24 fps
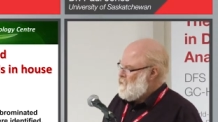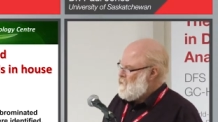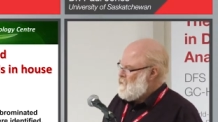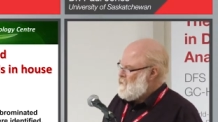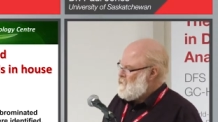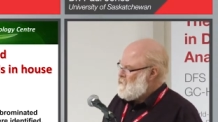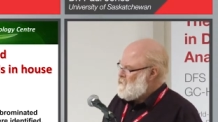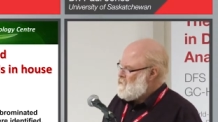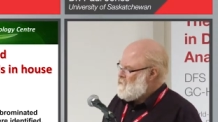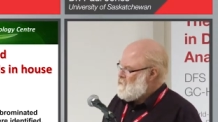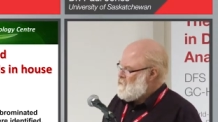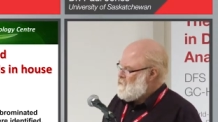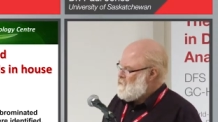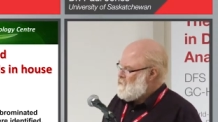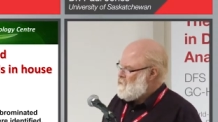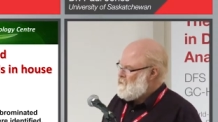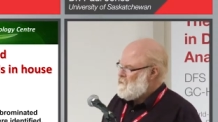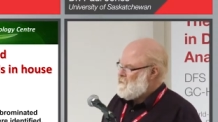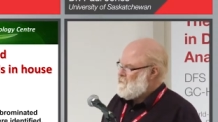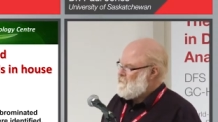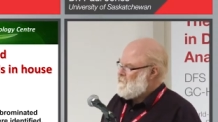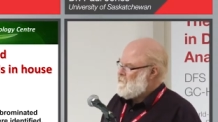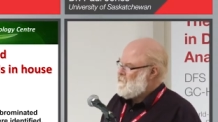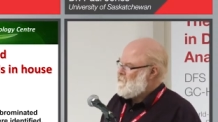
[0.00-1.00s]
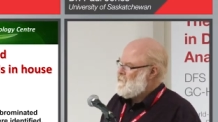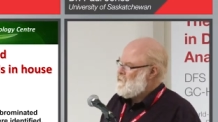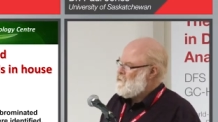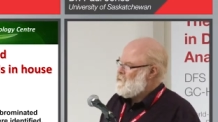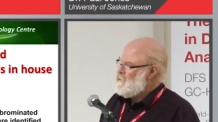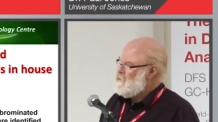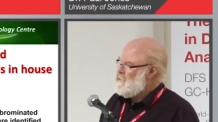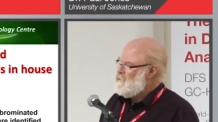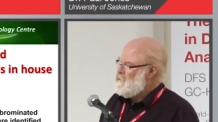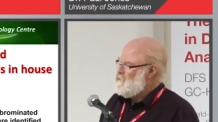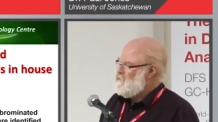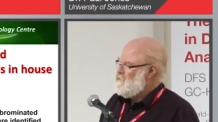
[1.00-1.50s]
And again, uh, a
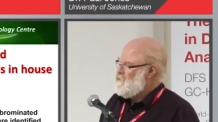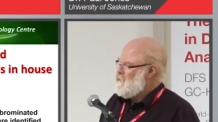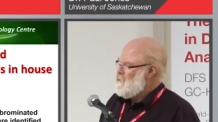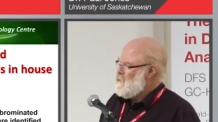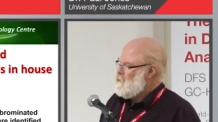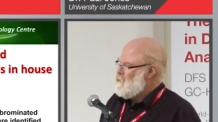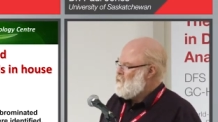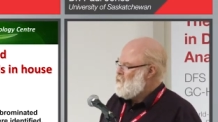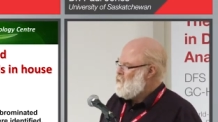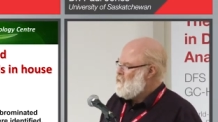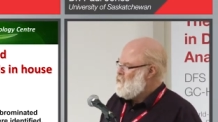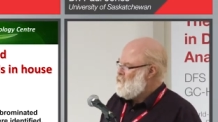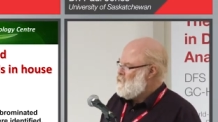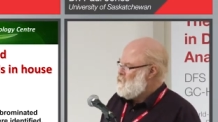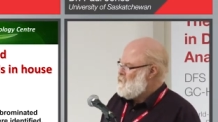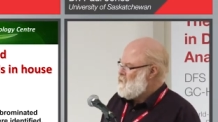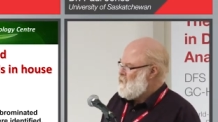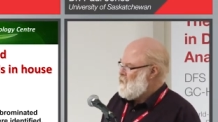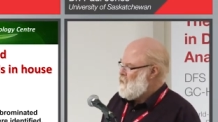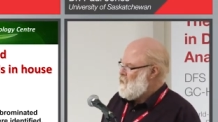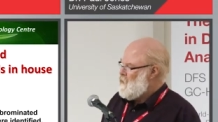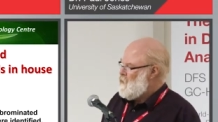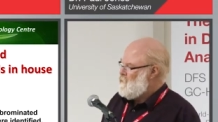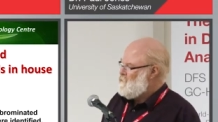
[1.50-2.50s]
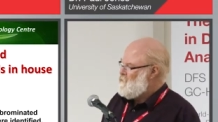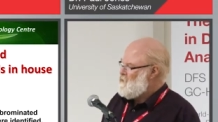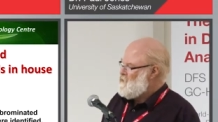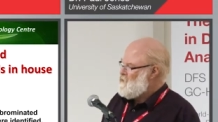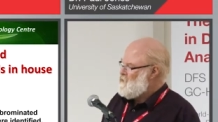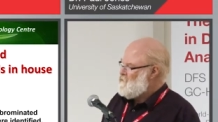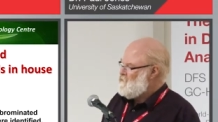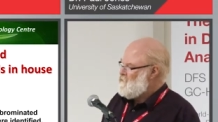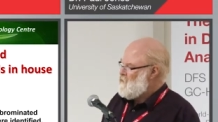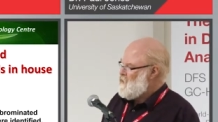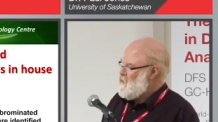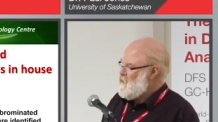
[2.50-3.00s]
lot of the known uh,
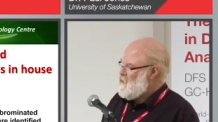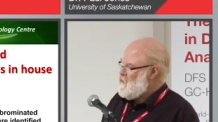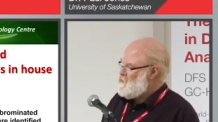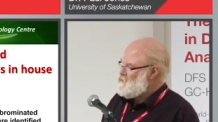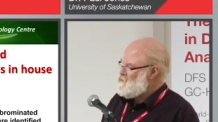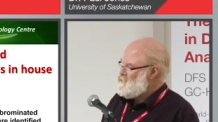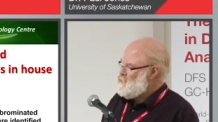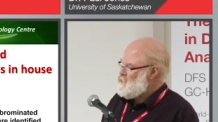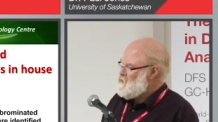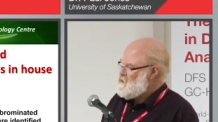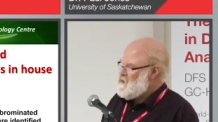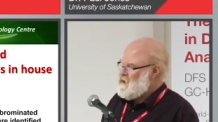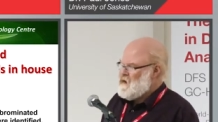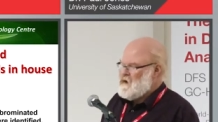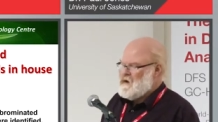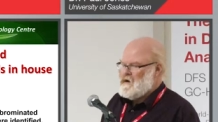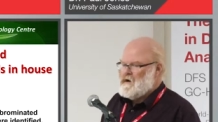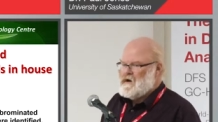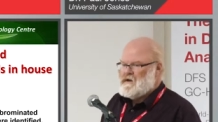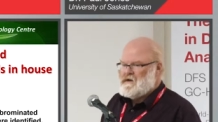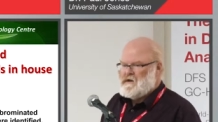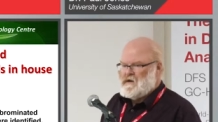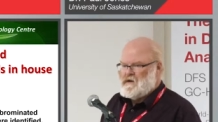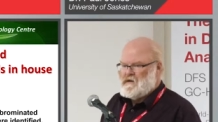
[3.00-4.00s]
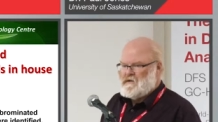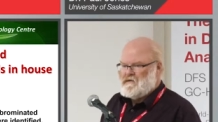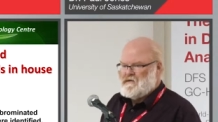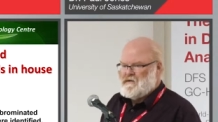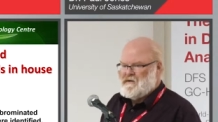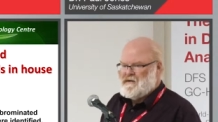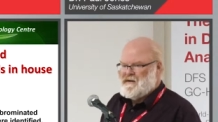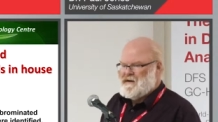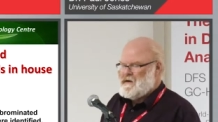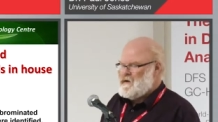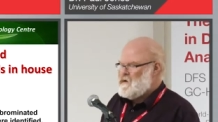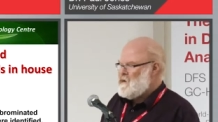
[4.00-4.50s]
BFRs we can
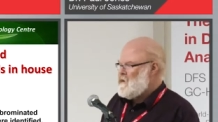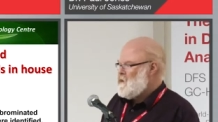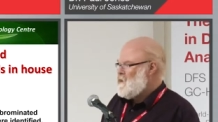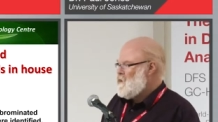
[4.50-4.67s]
identify,